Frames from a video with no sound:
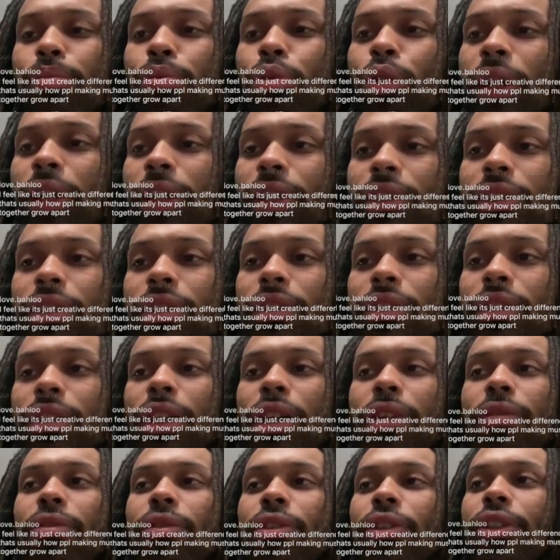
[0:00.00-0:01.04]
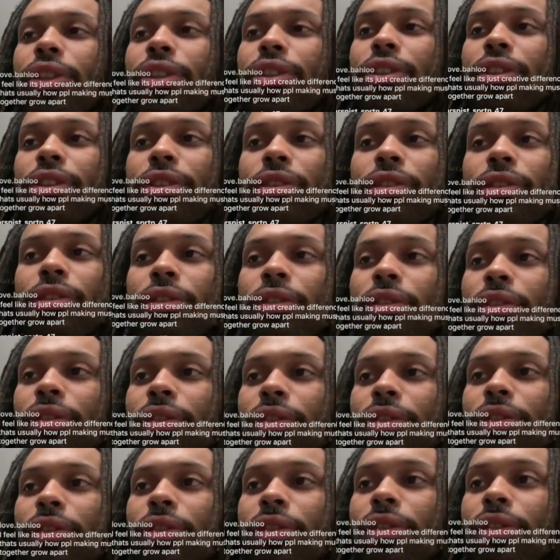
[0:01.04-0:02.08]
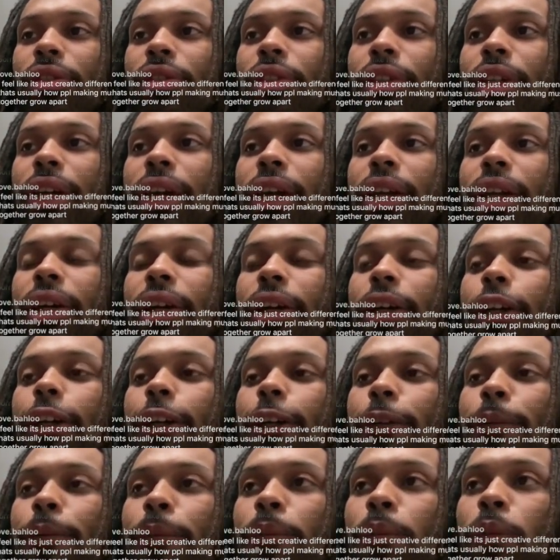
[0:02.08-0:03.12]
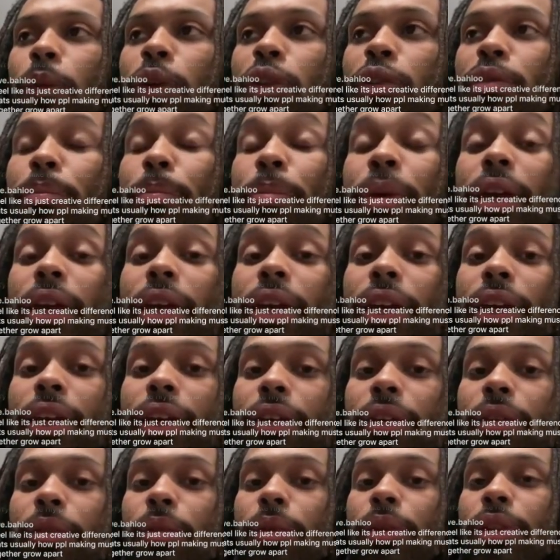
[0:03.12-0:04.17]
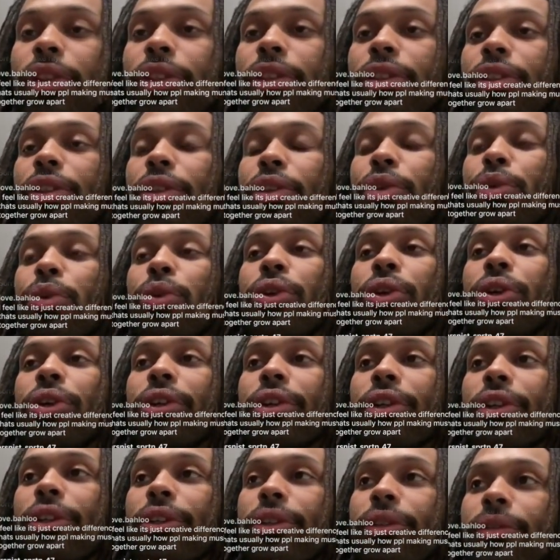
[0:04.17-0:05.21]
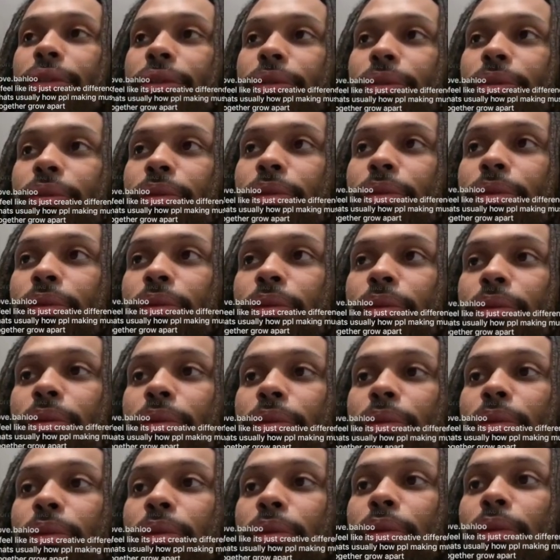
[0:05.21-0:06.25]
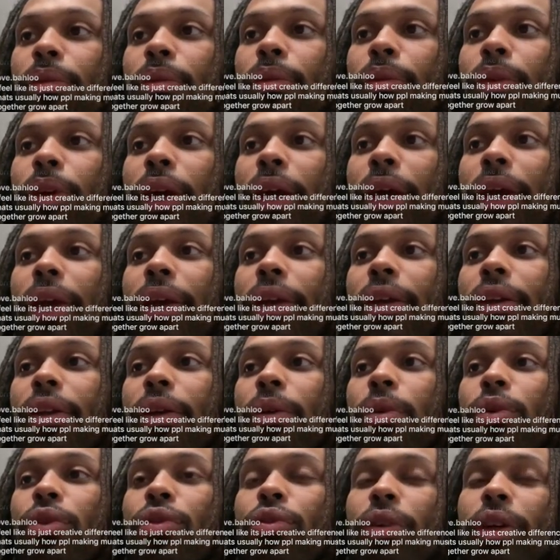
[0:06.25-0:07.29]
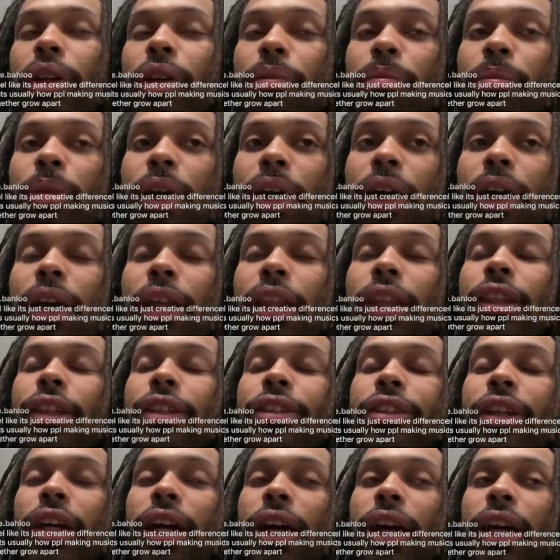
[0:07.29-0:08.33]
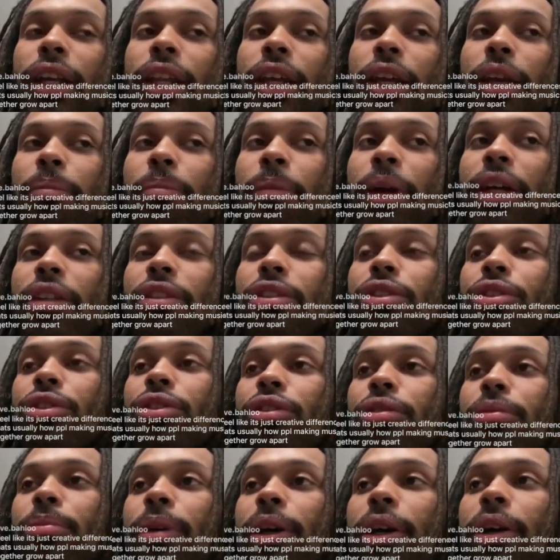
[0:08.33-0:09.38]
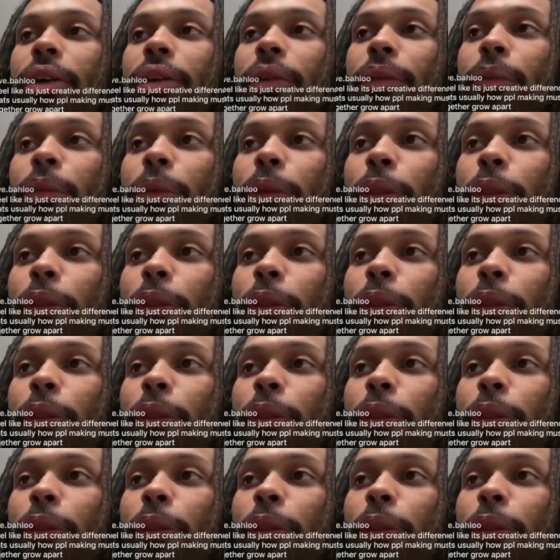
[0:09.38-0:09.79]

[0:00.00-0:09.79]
press coverage that was big was the New Yorker, and it was written by this guy named Matthew Trammell.